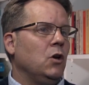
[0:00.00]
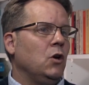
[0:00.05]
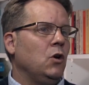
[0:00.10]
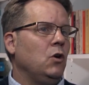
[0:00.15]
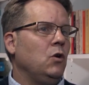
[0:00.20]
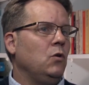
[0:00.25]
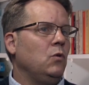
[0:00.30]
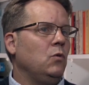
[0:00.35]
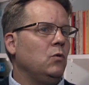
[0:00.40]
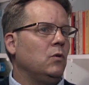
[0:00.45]

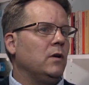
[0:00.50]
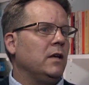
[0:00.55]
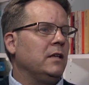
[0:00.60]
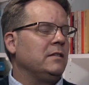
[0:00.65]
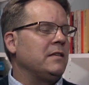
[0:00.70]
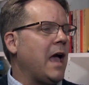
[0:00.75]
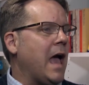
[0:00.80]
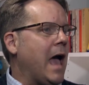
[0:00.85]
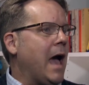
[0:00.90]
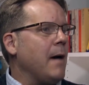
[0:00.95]
who
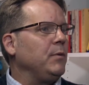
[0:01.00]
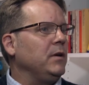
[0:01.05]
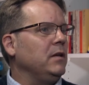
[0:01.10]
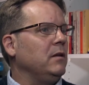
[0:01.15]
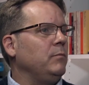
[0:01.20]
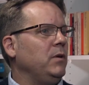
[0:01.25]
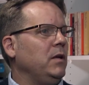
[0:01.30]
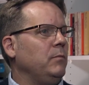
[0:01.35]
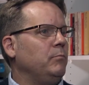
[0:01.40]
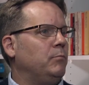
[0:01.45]
is happy
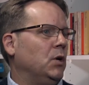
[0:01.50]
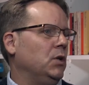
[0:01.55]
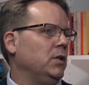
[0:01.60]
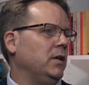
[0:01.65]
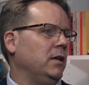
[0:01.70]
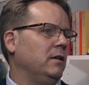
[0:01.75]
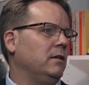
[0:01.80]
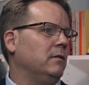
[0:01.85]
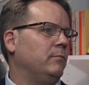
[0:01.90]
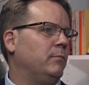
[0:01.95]
to be
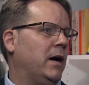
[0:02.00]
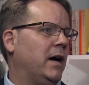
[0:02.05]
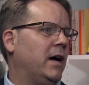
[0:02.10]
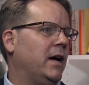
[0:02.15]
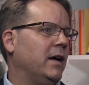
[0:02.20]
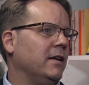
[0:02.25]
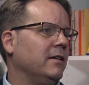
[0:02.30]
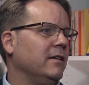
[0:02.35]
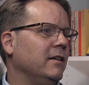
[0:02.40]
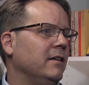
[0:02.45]
bullied
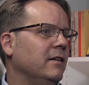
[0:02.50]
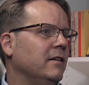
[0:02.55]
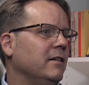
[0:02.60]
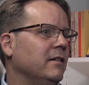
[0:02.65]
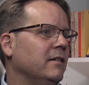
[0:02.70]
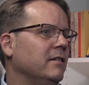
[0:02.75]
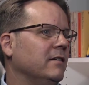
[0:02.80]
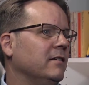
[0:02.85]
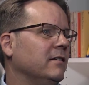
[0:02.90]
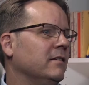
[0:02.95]
by,
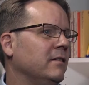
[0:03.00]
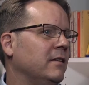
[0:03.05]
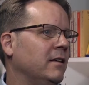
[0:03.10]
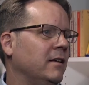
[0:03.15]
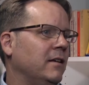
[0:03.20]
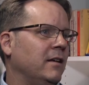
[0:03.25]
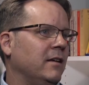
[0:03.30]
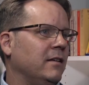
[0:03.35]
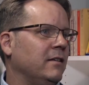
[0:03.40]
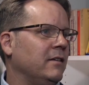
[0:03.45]

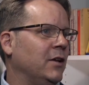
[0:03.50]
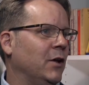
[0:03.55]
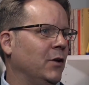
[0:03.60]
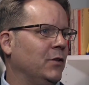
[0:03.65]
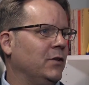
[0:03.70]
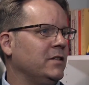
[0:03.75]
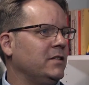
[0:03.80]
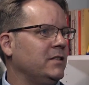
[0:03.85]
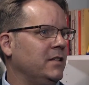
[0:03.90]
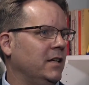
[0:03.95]
you know,
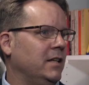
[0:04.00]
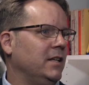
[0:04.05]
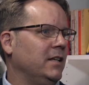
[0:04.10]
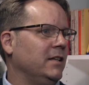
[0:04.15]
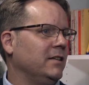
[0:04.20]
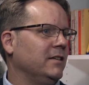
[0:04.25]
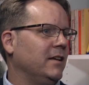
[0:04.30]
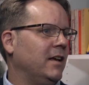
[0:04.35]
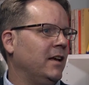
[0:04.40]
the city.